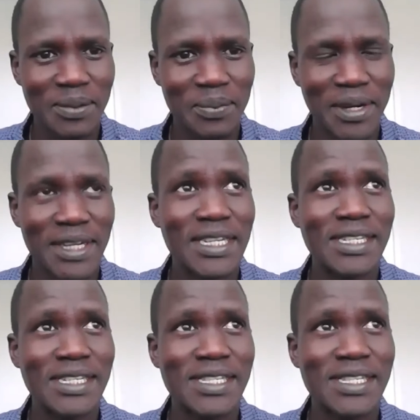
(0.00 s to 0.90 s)
he said,
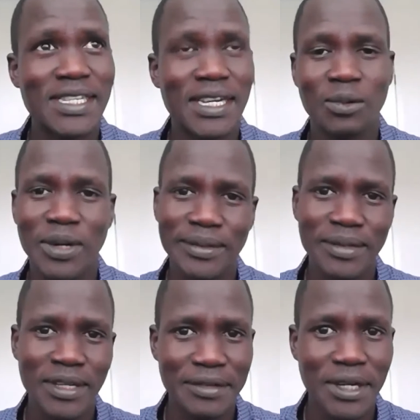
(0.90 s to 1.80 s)
"Well, you never
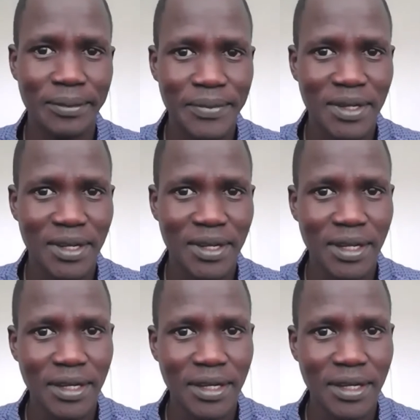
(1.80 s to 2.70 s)
know.
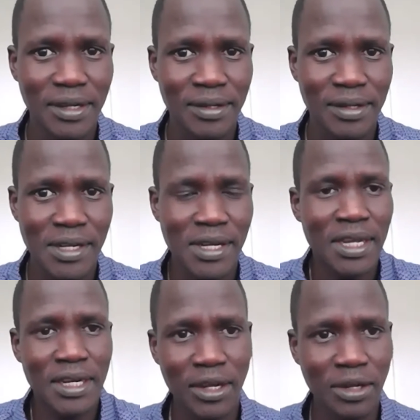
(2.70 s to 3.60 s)
It can
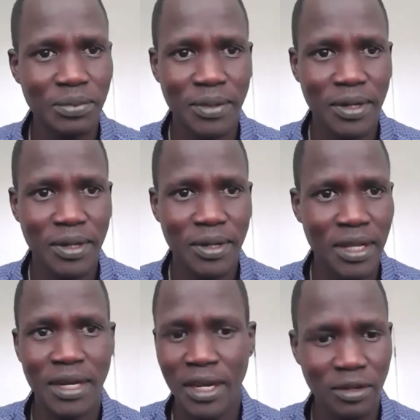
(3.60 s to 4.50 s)
help. It can
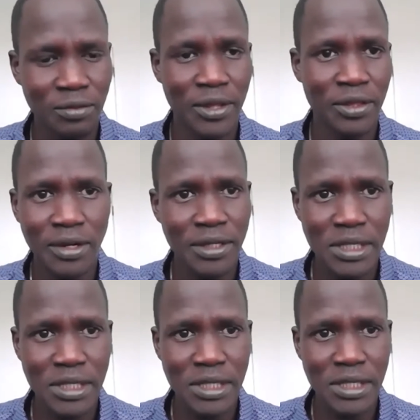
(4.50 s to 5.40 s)
help with all of this
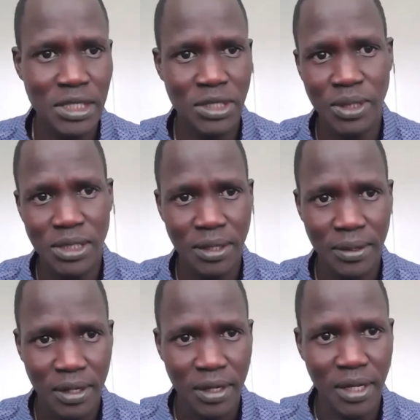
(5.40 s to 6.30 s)
situation."
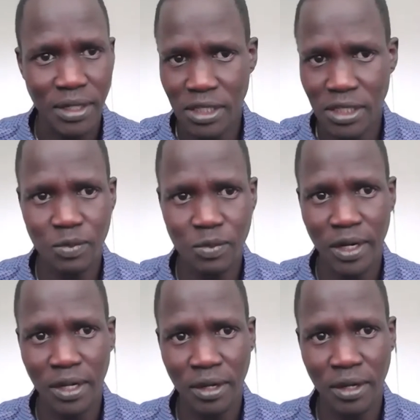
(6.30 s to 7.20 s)
And he's very
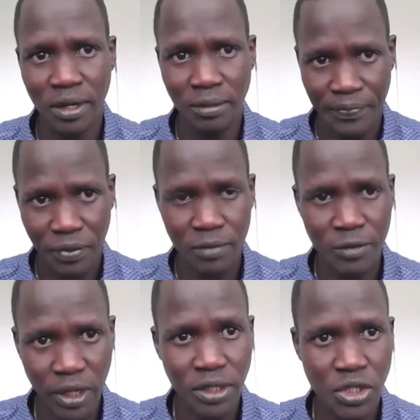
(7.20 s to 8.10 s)

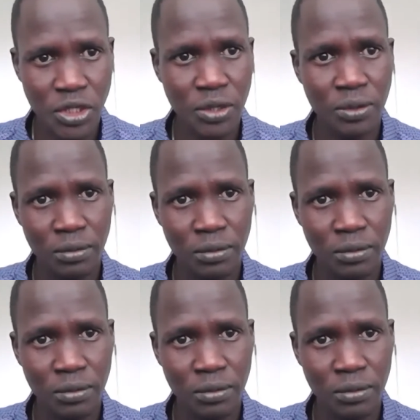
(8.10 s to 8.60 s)
willing to